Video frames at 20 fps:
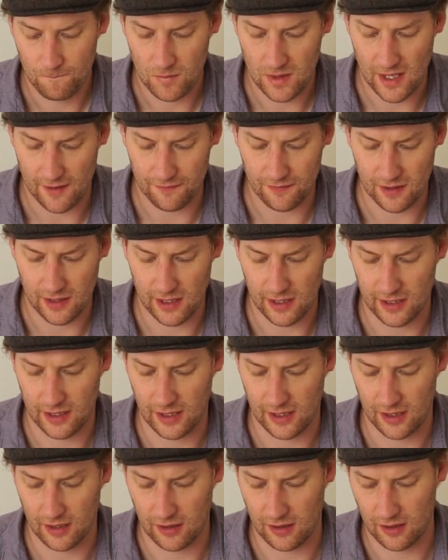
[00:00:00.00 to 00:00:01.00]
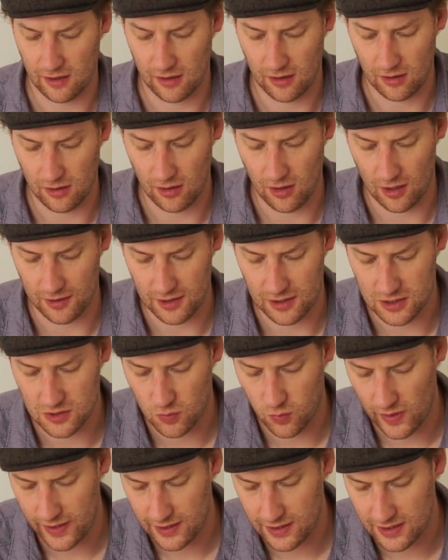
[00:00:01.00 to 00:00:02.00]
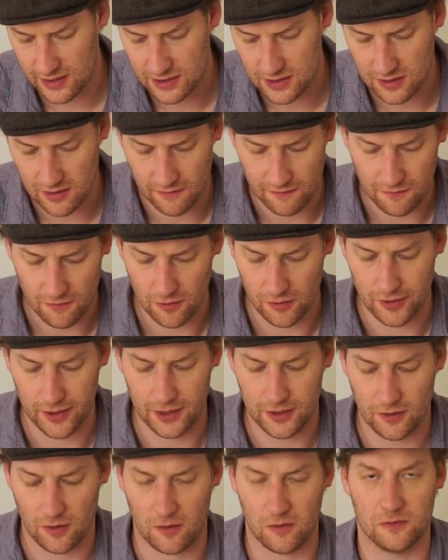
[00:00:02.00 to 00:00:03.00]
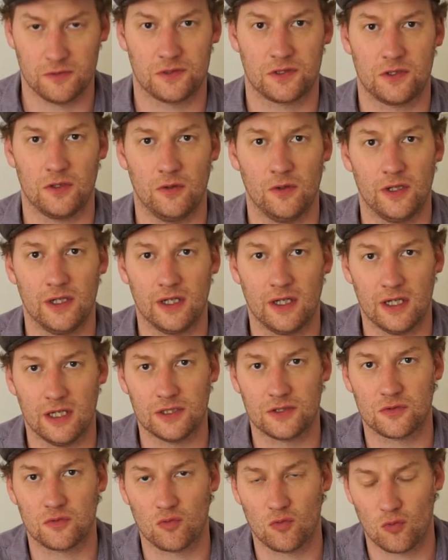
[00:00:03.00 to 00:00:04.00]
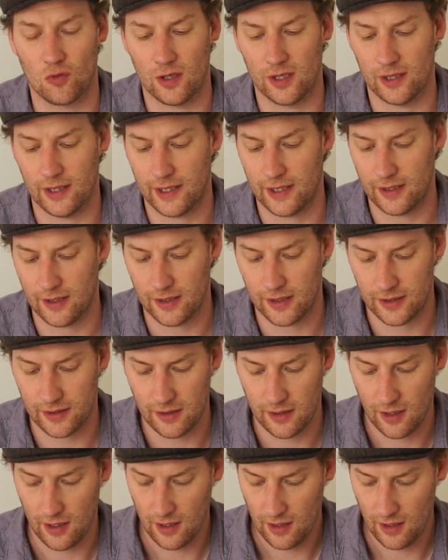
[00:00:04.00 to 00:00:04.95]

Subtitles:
definitely got the sweetness and the fruity tones to it. It's really good.